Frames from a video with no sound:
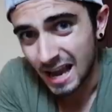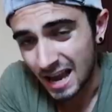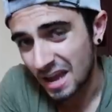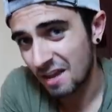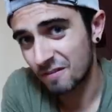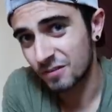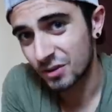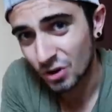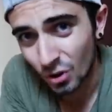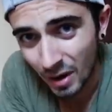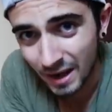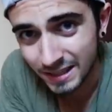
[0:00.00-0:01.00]
I have
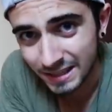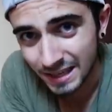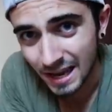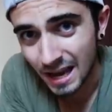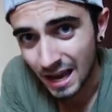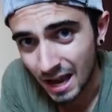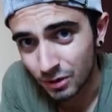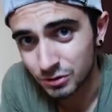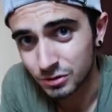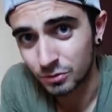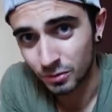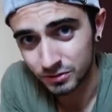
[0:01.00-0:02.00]
no idea how
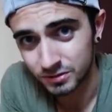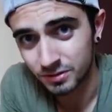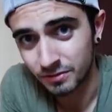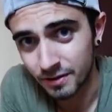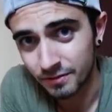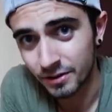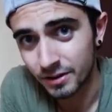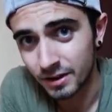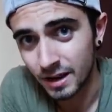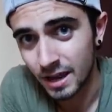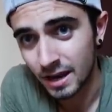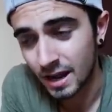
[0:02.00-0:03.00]
to cross the
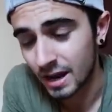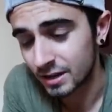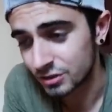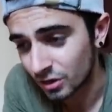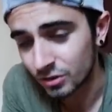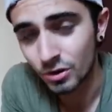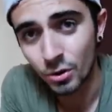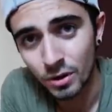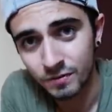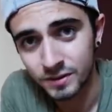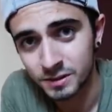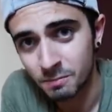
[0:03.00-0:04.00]
river, and I don't know
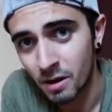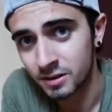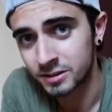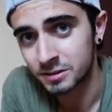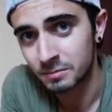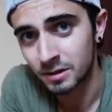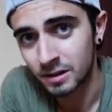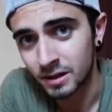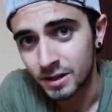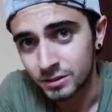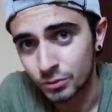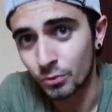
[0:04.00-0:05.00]
if it's
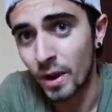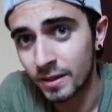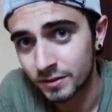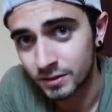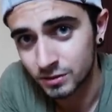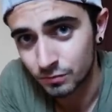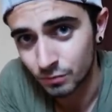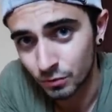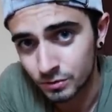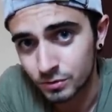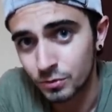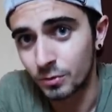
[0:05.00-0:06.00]
possible to run this
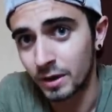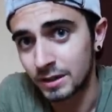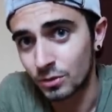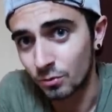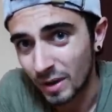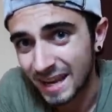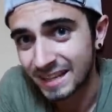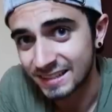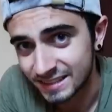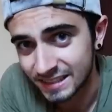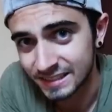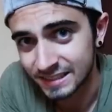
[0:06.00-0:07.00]
route during the rainy
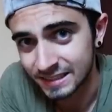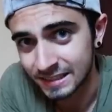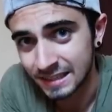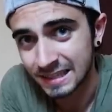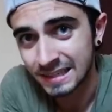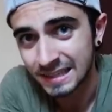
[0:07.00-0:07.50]
season,